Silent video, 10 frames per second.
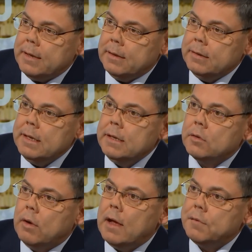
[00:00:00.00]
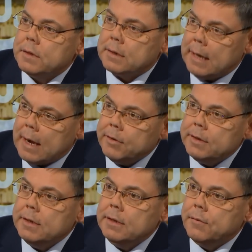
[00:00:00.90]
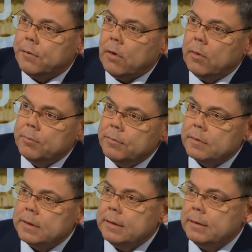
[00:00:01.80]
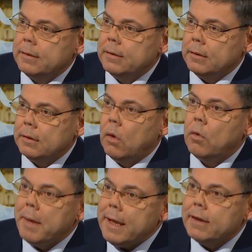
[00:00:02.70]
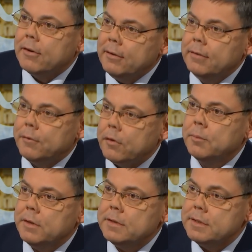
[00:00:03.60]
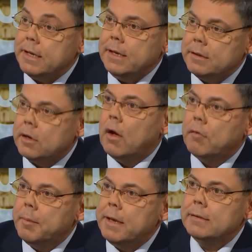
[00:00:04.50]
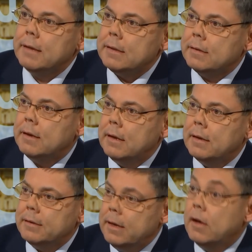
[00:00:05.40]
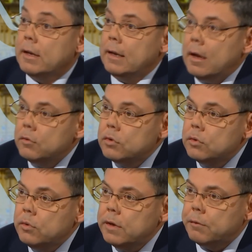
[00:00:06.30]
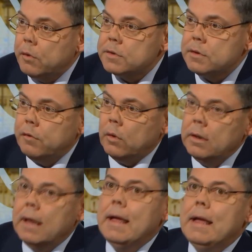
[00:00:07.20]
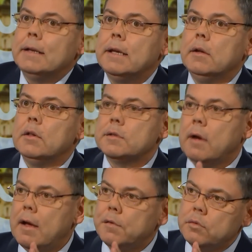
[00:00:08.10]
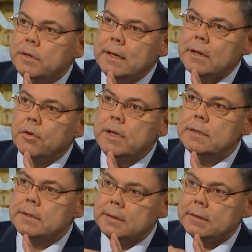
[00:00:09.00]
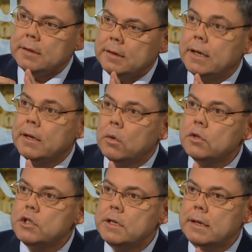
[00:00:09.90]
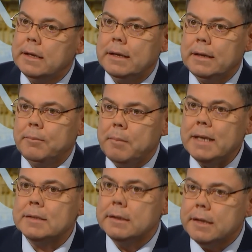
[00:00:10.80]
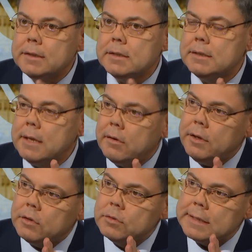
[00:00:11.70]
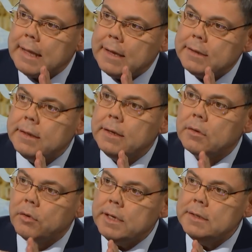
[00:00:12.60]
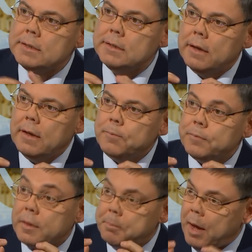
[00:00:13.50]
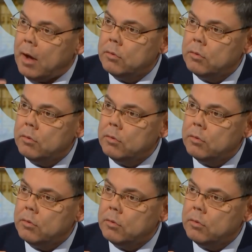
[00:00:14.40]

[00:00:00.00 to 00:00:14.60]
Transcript: they need to have the clarity from the lawmaker, from the state, the government, that they are allowed to do it, first of all. They also have to increase the technology. It makes it necessary to slightly increase the